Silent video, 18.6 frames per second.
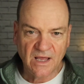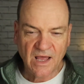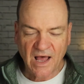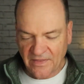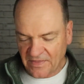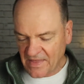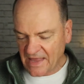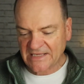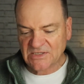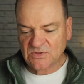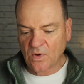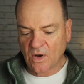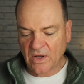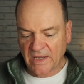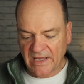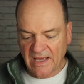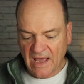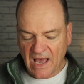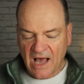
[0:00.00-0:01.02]
And that's
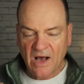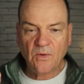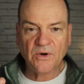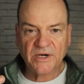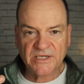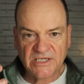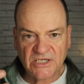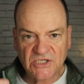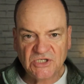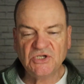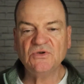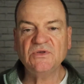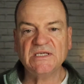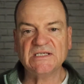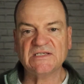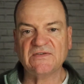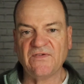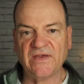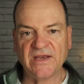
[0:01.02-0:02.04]
why I wanted to do
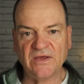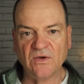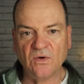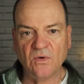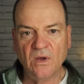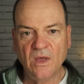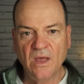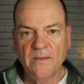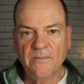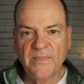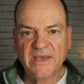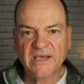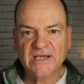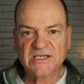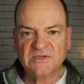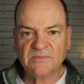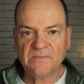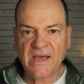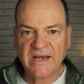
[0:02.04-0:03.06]
this video,
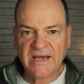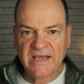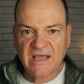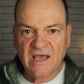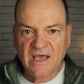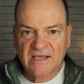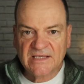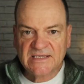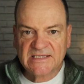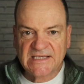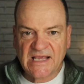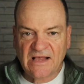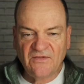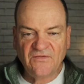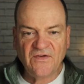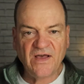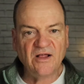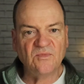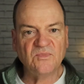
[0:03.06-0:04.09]
because many
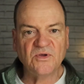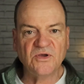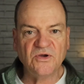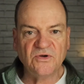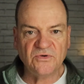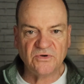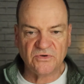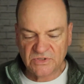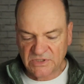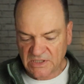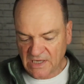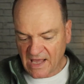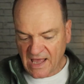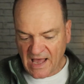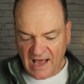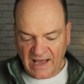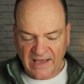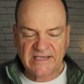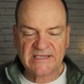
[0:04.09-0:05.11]
self-help gurus,
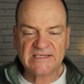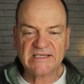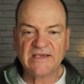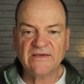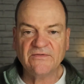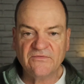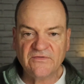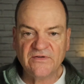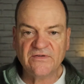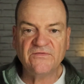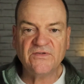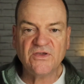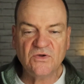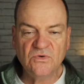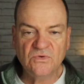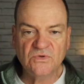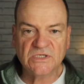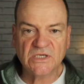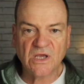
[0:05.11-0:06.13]
I see
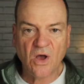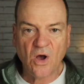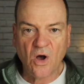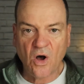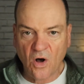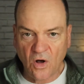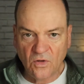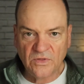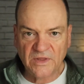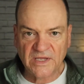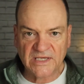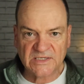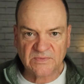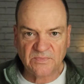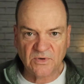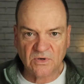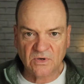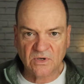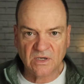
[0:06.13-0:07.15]
reviews on this
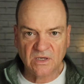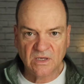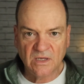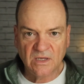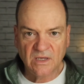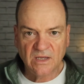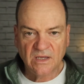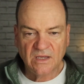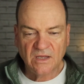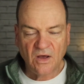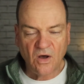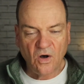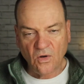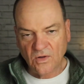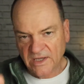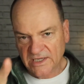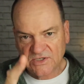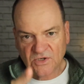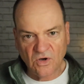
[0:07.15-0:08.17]
book,
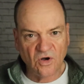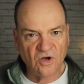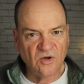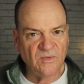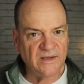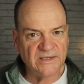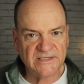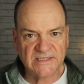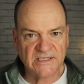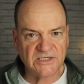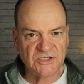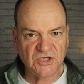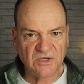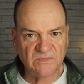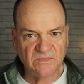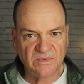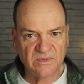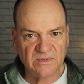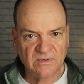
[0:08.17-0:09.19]
all they talk about is the
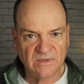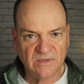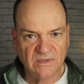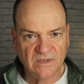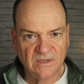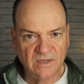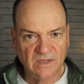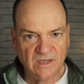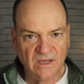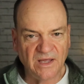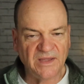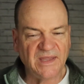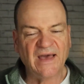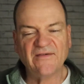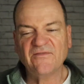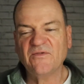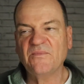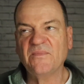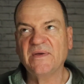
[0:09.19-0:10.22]
chimp, and
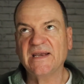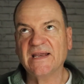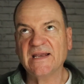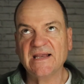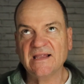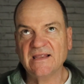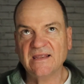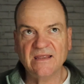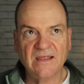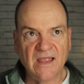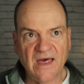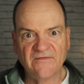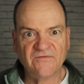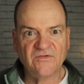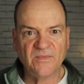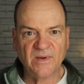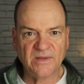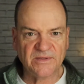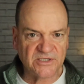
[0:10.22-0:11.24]
have a mini little laugh
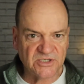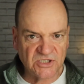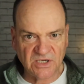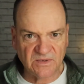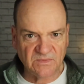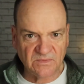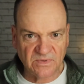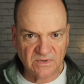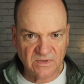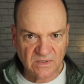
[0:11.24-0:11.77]
about the chimp.